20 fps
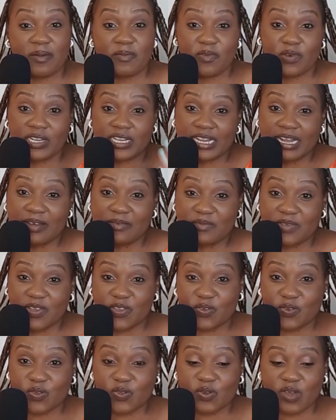I'm
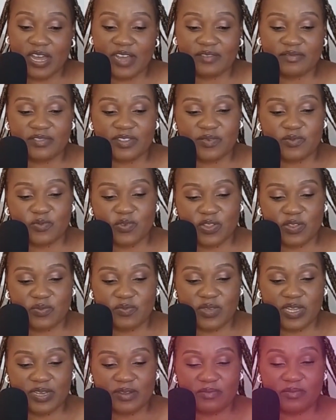welcoming you to have them
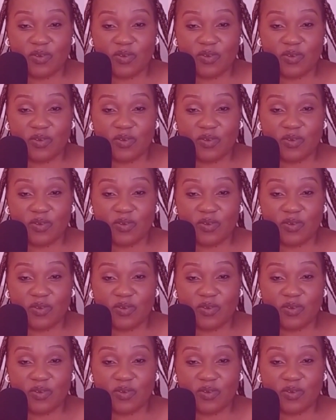with me.